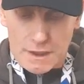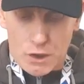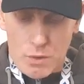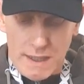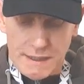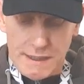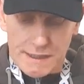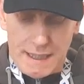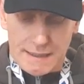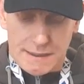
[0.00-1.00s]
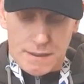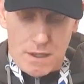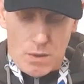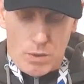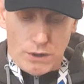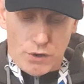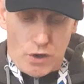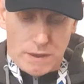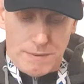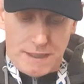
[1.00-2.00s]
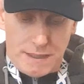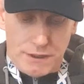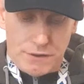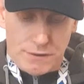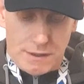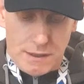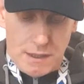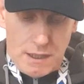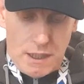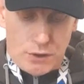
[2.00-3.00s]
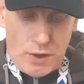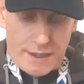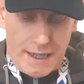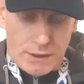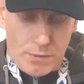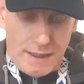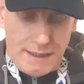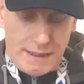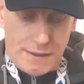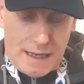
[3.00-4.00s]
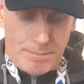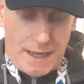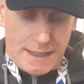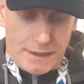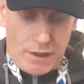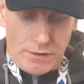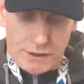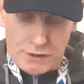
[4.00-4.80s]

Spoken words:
Question 6. What document is issued to arrest wages and bank accounts?